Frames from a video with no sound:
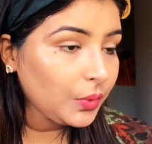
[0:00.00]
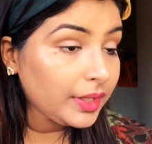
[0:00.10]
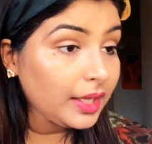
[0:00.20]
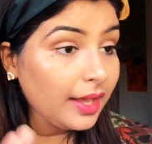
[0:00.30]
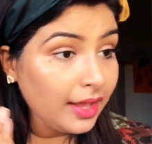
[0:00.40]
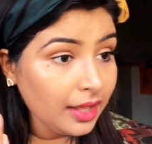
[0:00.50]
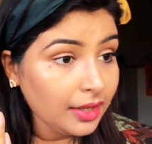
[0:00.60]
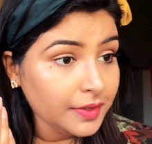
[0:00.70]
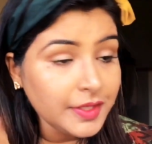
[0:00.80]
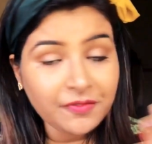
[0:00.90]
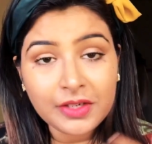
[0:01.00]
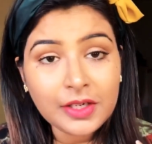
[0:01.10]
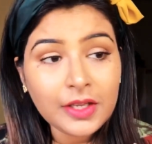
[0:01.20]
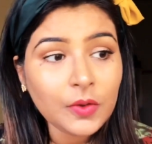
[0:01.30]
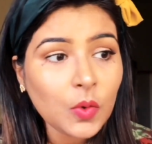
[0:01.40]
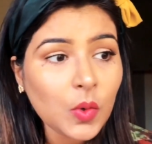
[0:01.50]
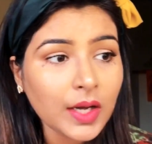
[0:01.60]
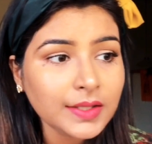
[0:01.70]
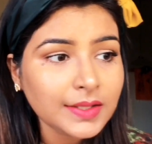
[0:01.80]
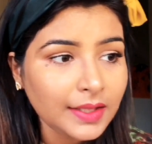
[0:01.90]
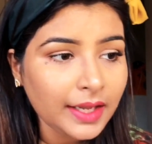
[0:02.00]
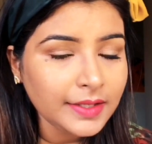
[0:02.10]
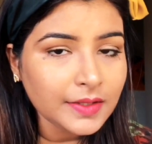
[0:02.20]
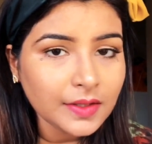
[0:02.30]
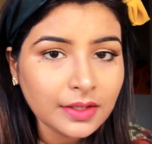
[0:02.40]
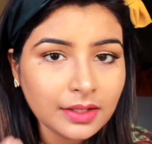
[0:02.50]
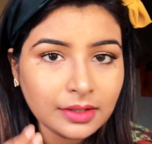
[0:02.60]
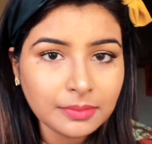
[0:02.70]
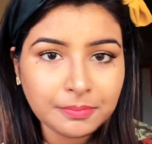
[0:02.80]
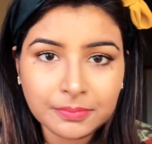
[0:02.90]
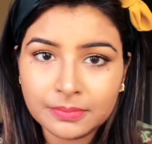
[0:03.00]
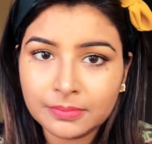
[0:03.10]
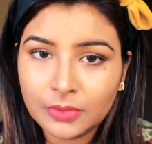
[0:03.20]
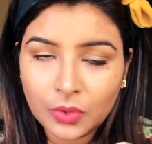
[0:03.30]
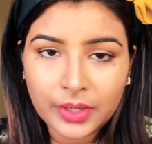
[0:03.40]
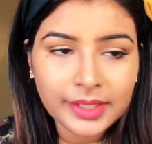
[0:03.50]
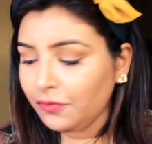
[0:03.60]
You can definitely go a slight lower.